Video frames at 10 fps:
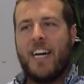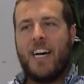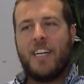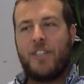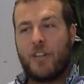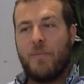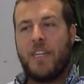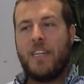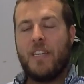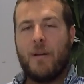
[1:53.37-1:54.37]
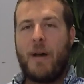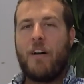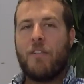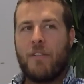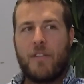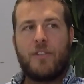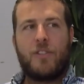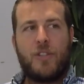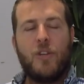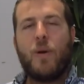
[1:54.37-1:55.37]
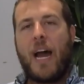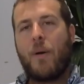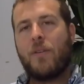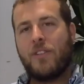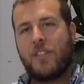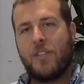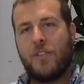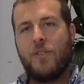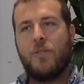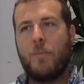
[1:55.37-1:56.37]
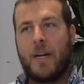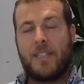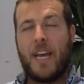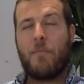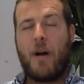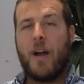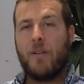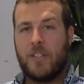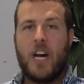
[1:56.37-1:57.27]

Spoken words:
It took me about 2 hours to do about 10 miles